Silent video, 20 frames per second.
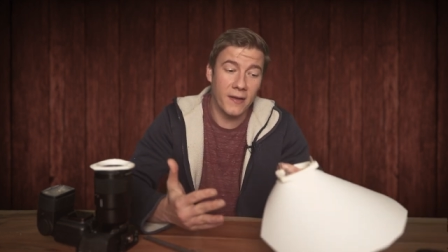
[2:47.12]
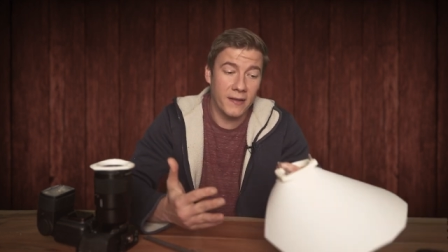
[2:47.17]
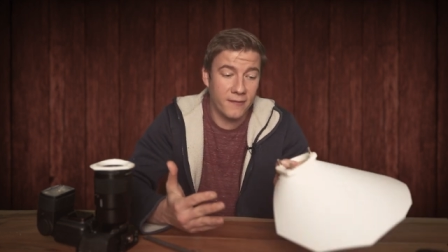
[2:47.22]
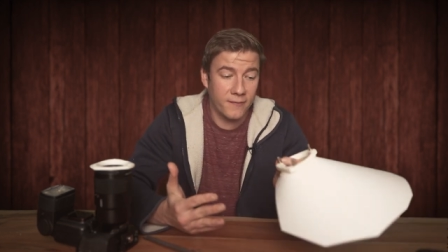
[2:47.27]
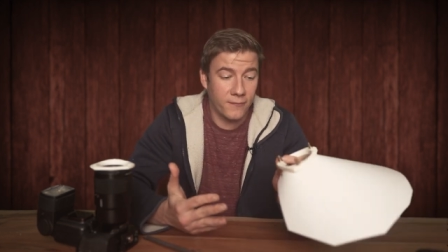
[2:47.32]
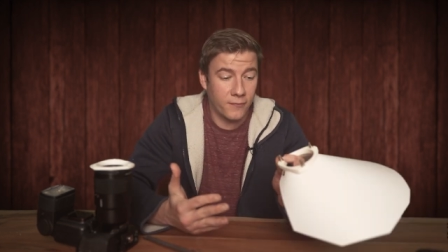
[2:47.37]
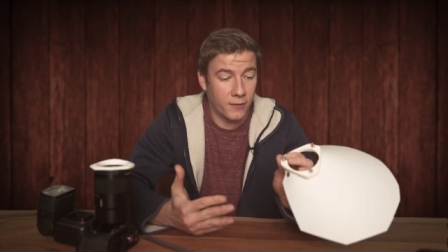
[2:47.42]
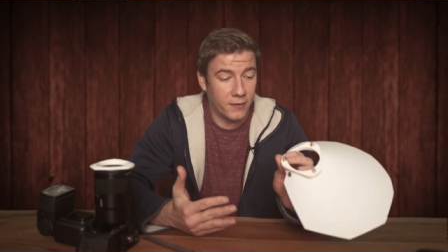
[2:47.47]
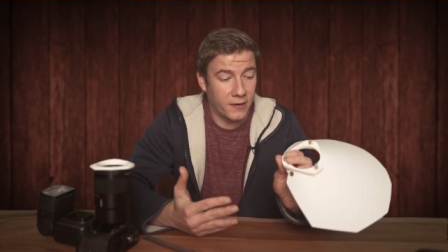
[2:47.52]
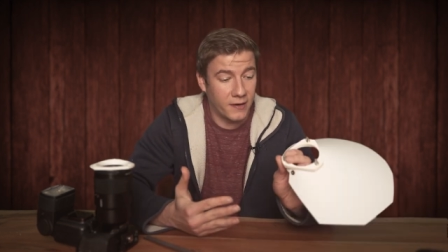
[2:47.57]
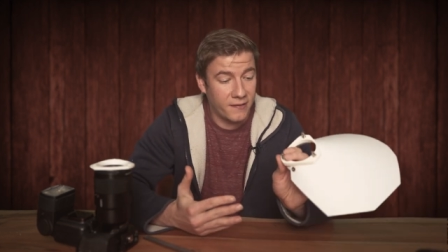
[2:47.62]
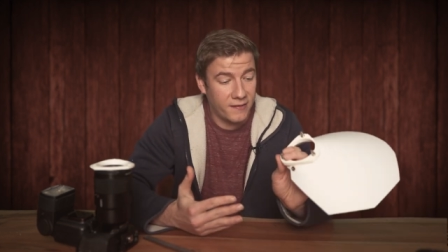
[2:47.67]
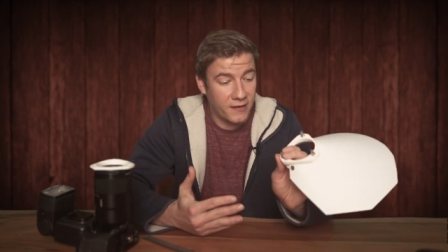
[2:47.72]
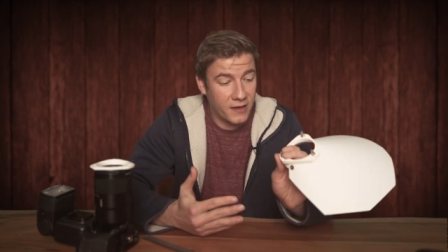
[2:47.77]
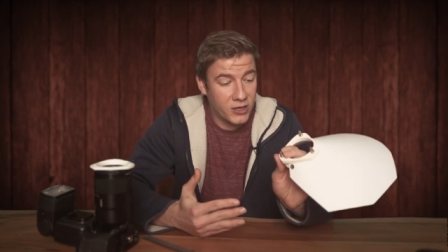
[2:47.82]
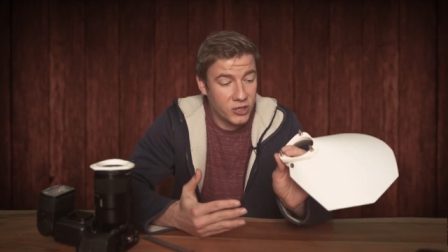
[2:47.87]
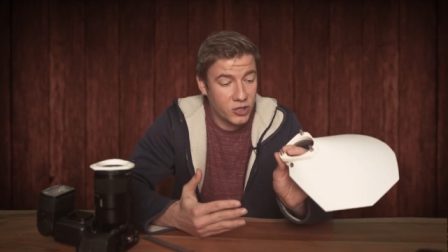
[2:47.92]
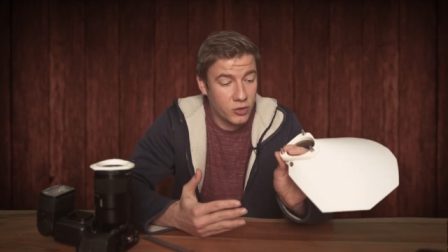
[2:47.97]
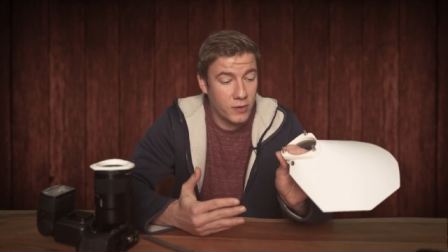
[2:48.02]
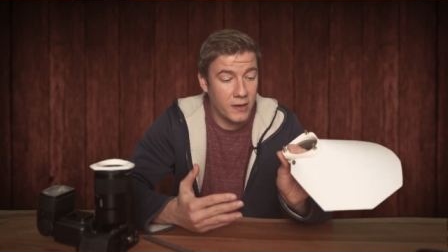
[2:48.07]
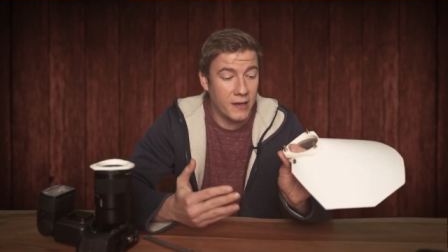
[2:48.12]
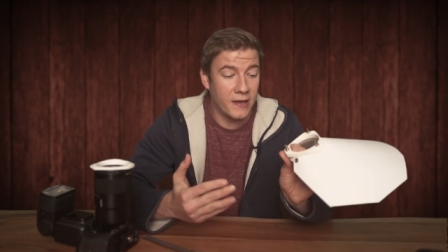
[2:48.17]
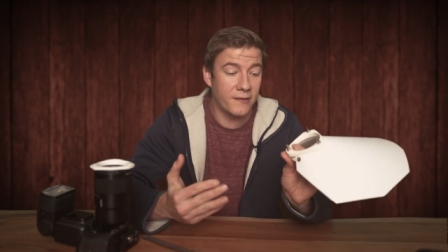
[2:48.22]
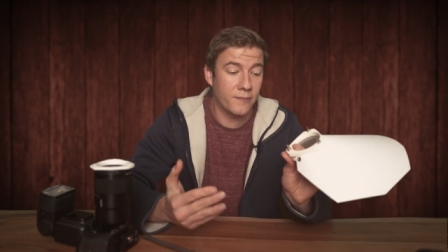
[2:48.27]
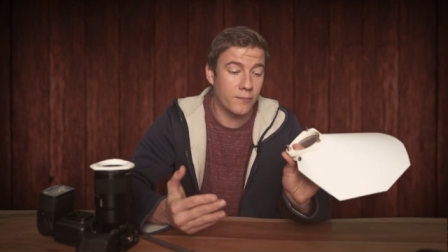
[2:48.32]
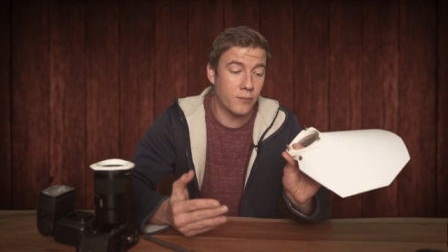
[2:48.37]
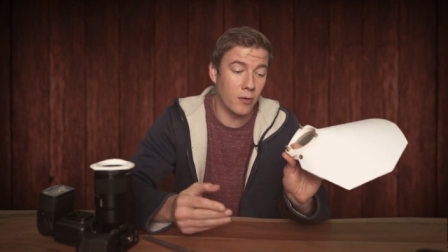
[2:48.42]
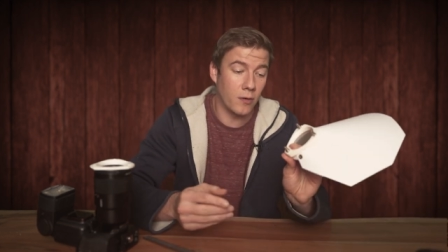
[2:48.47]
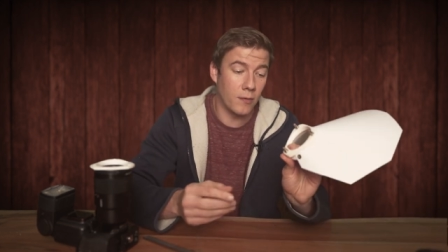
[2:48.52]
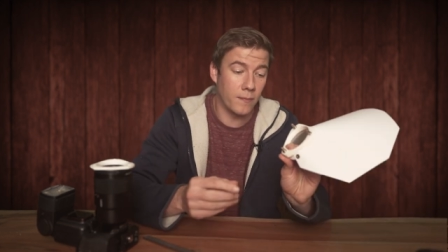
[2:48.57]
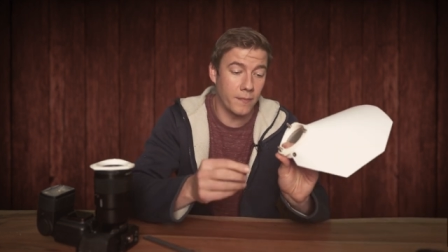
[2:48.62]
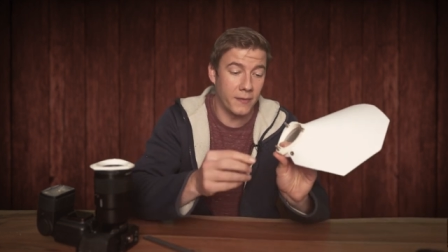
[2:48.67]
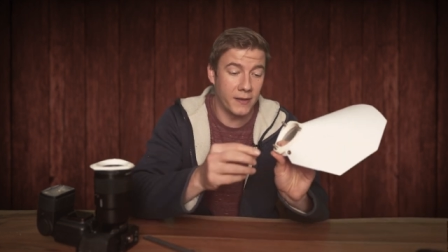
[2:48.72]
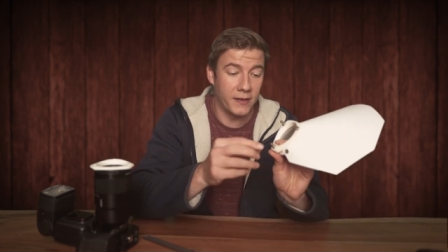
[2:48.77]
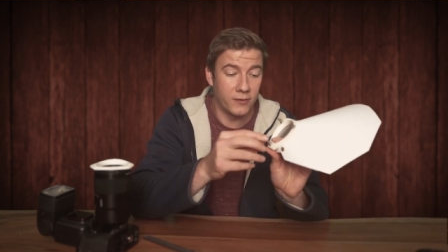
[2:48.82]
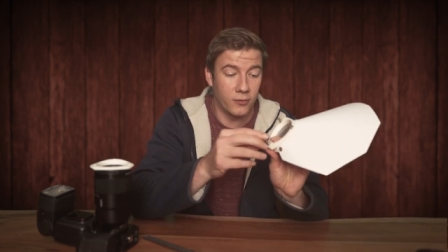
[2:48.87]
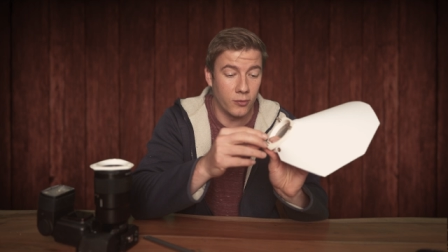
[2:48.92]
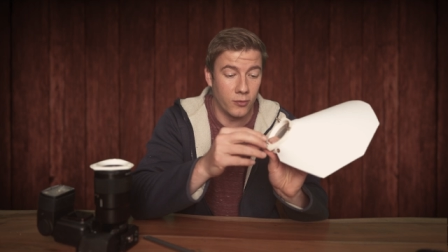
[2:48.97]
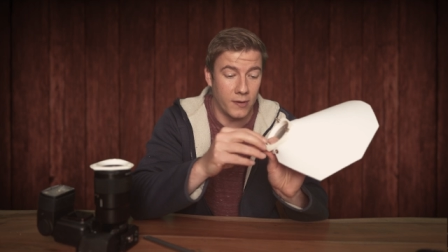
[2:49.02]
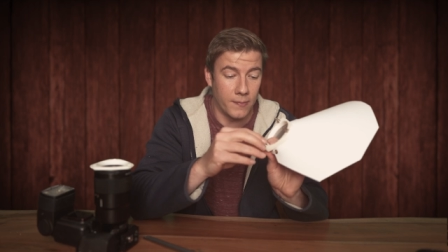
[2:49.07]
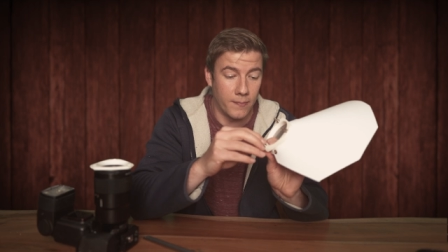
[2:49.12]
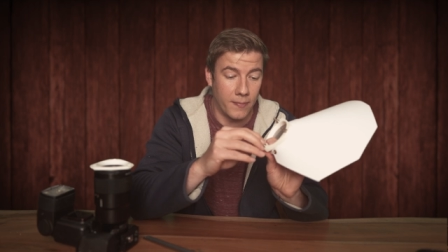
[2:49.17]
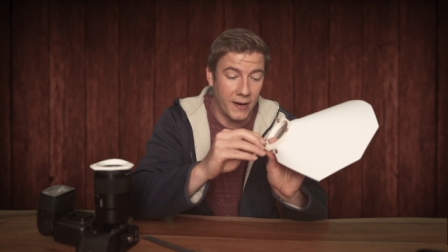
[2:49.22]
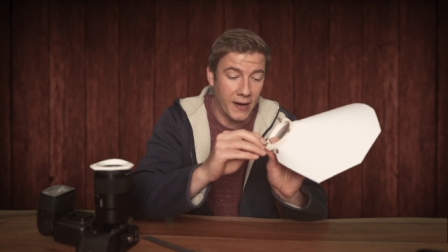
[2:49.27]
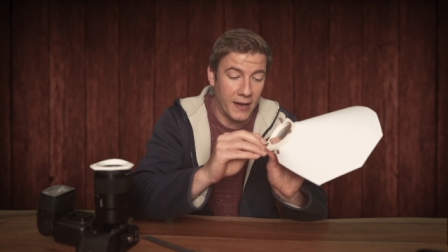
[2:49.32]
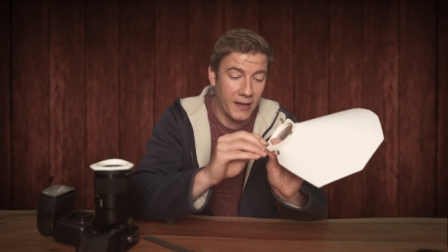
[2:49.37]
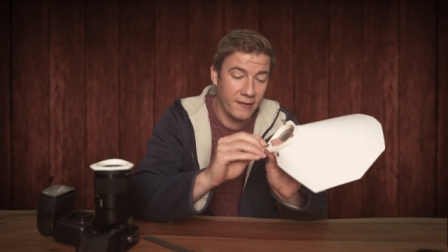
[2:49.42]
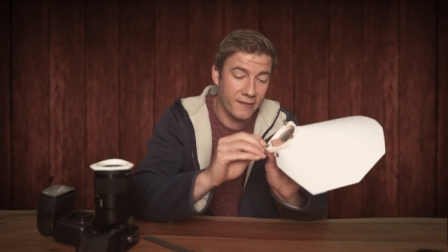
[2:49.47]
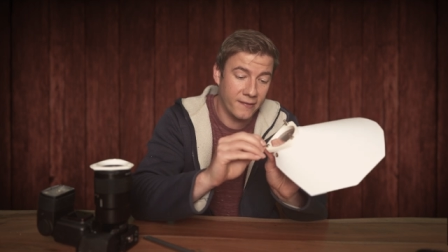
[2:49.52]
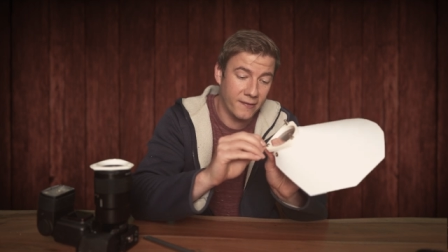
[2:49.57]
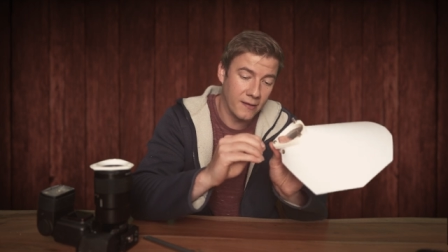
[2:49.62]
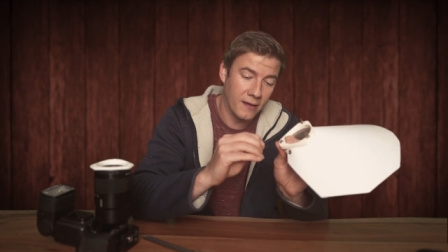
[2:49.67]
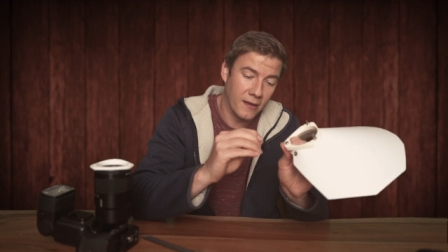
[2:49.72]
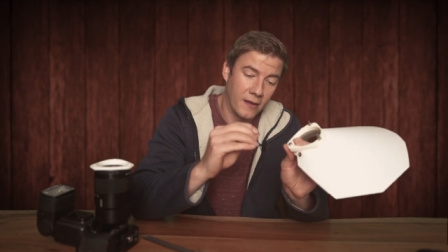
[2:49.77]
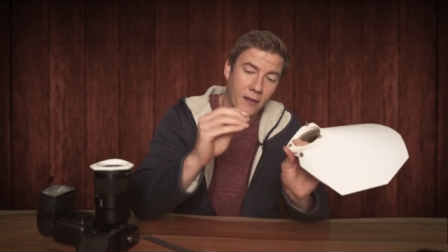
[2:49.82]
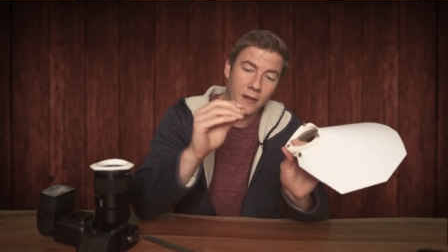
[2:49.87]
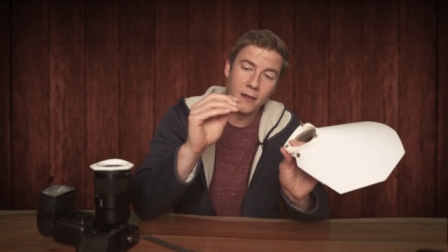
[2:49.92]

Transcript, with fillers: fix for this issue is probably to replace